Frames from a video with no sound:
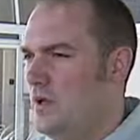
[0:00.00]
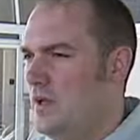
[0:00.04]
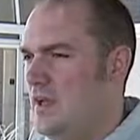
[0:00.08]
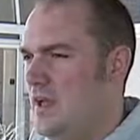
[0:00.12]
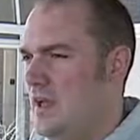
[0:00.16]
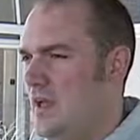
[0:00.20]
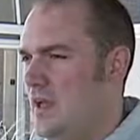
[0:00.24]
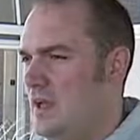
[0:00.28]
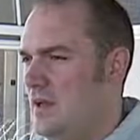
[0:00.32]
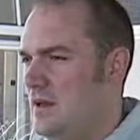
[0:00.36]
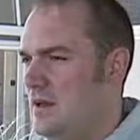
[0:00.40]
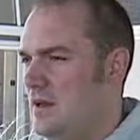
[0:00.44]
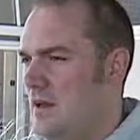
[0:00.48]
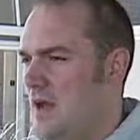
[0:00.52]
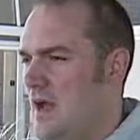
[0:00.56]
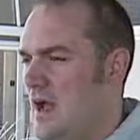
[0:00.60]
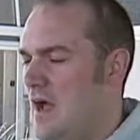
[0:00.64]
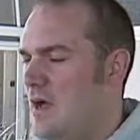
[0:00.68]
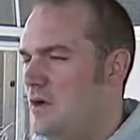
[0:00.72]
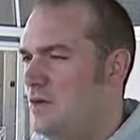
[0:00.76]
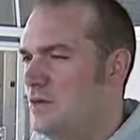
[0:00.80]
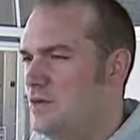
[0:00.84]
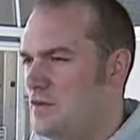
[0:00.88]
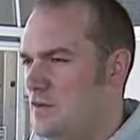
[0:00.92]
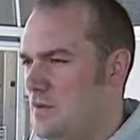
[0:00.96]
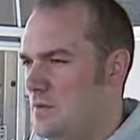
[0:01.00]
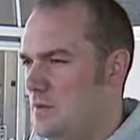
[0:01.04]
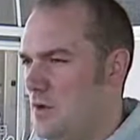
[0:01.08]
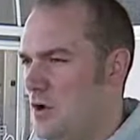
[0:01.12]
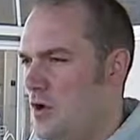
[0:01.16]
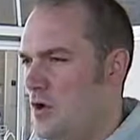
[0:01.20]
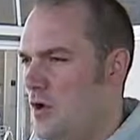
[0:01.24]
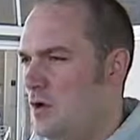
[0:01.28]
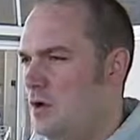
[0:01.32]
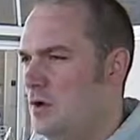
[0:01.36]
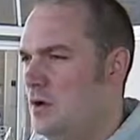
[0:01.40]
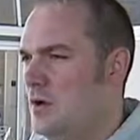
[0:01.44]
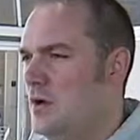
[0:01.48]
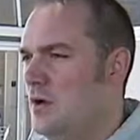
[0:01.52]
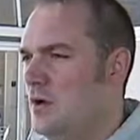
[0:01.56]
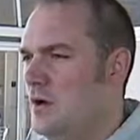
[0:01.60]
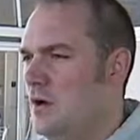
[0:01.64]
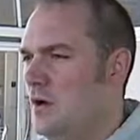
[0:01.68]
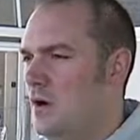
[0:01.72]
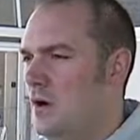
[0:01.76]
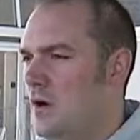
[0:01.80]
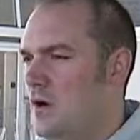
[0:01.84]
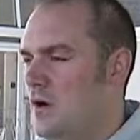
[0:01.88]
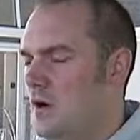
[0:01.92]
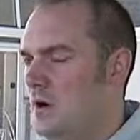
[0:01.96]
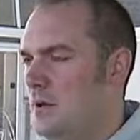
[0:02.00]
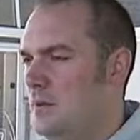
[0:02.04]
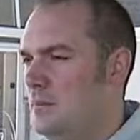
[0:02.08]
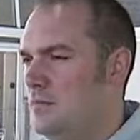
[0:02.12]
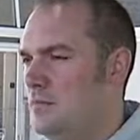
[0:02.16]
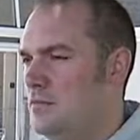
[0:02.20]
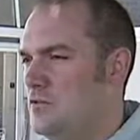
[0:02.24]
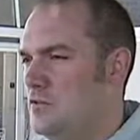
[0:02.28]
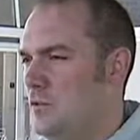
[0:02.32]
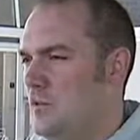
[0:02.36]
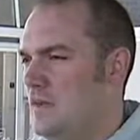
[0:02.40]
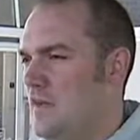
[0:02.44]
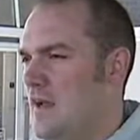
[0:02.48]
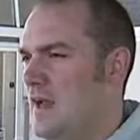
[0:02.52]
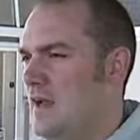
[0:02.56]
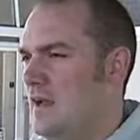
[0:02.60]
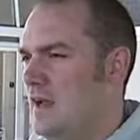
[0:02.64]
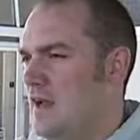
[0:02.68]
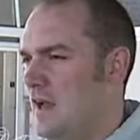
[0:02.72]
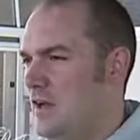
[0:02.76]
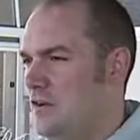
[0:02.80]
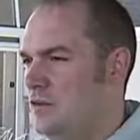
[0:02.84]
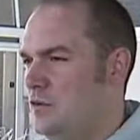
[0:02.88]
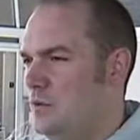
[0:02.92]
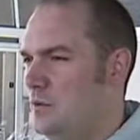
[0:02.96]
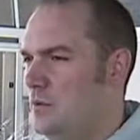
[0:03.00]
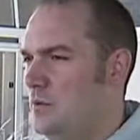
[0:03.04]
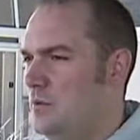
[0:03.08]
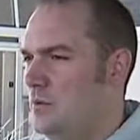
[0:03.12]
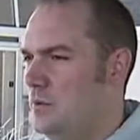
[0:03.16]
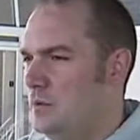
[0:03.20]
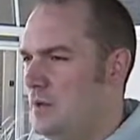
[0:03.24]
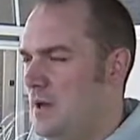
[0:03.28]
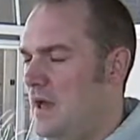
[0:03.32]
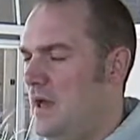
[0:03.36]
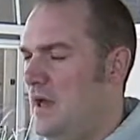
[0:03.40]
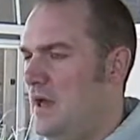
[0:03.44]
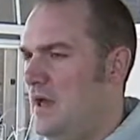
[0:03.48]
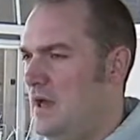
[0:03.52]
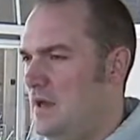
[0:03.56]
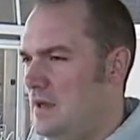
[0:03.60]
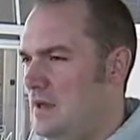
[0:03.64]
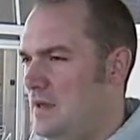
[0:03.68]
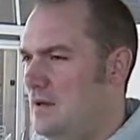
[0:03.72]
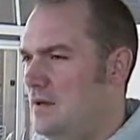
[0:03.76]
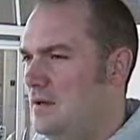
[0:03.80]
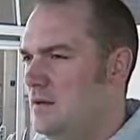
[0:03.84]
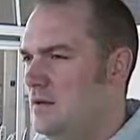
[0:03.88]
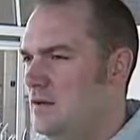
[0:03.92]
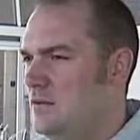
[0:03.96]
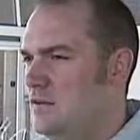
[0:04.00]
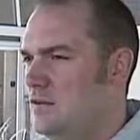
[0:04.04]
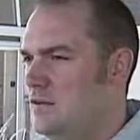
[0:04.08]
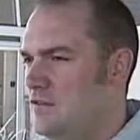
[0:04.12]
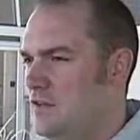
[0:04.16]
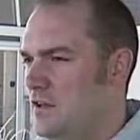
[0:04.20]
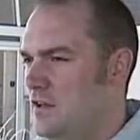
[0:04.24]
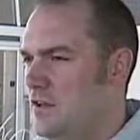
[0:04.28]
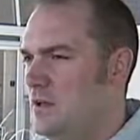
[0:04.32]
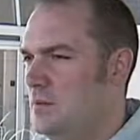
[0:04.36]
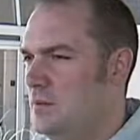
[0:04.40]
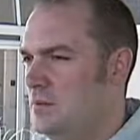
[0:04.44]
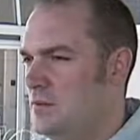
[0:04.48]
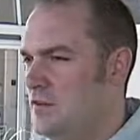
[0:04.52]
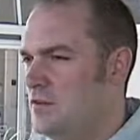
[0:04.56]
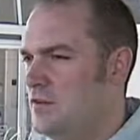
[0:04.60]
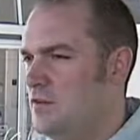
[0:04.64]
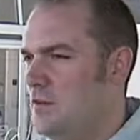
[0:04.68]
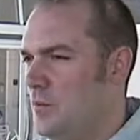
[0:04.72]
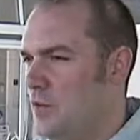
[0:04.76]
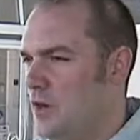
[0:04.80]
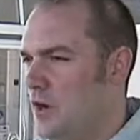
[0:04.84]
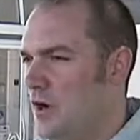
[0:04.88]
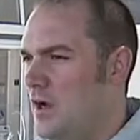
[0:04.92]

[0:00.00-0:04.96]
can't house them all. So in that case, we would pay to send them to somewhere